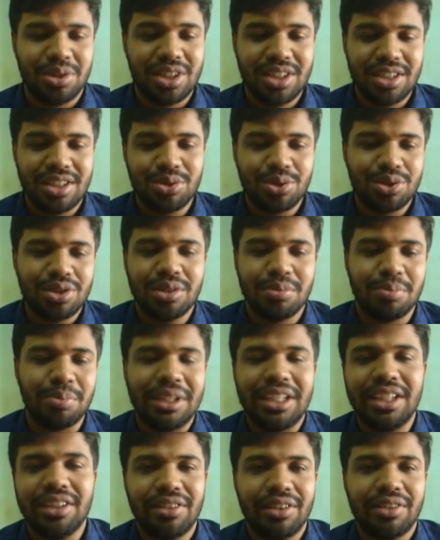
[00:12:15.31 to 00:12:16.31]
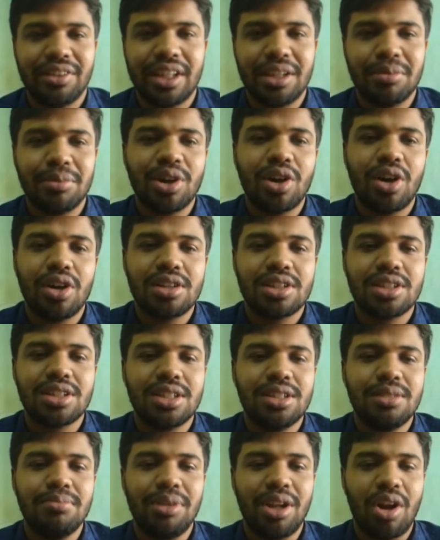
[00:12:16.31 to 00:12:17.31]
She couldn't believe everything, because
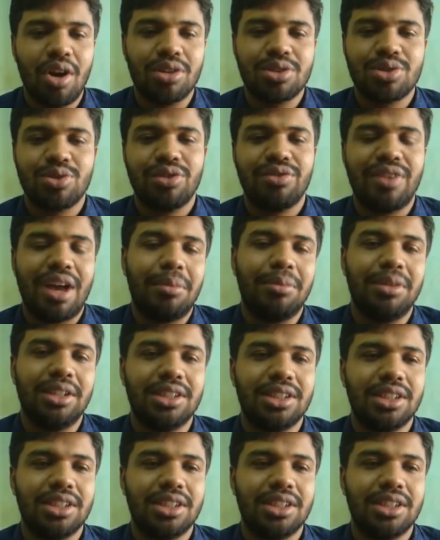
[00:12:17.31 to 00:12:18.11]
she belongs to a family.